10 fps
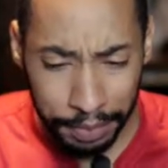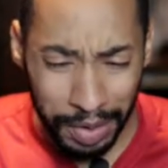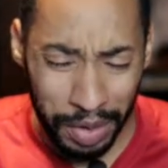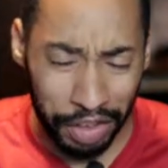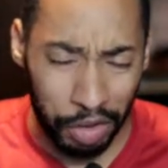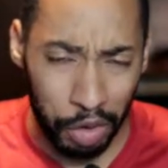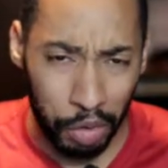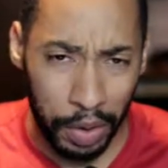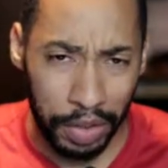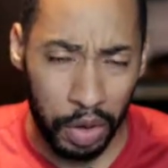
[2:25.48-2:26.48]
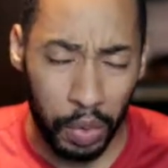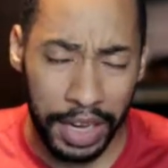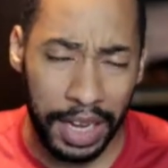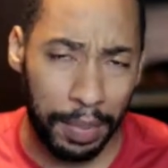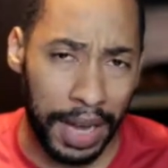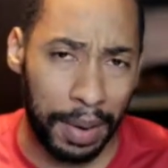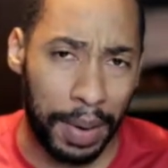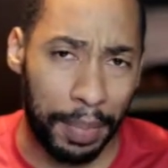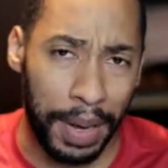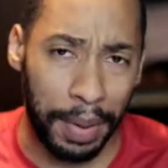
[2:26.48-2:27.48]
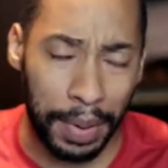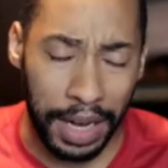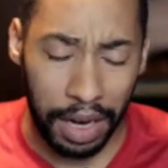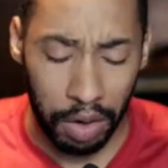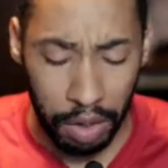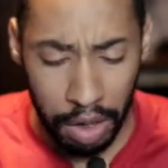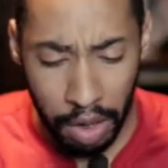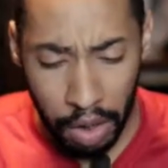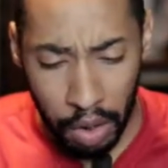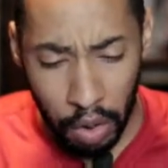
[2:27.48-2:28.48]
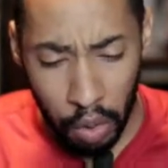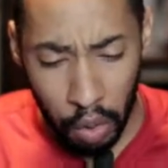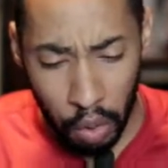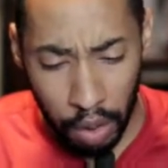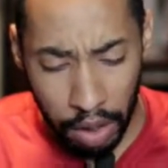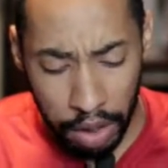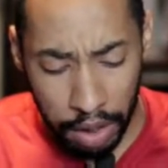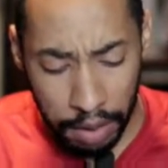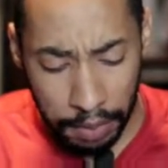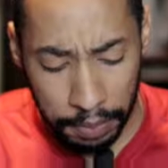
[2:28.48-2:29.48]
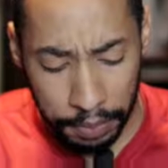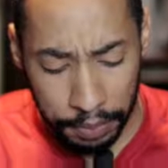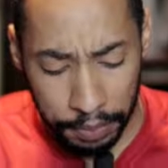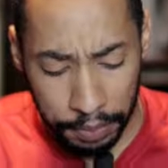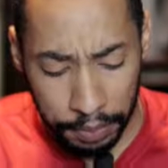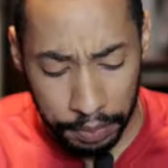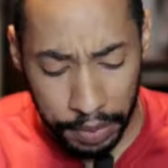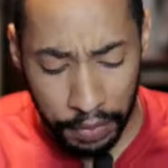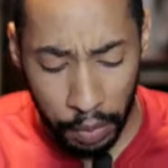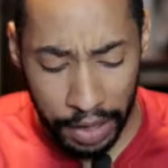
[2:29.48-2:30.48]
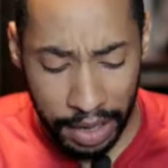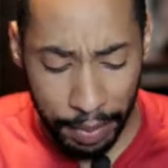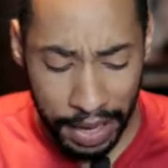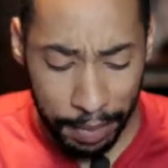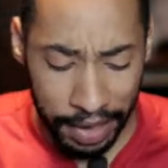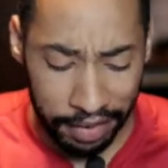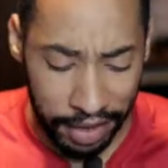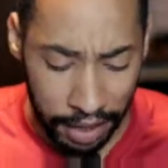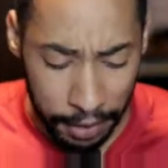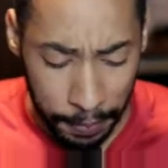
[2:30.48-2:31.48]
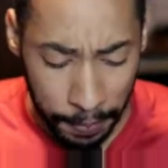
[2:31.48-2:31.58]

You can choose whether you want to get paid by PayPal or if you want to get paid by check.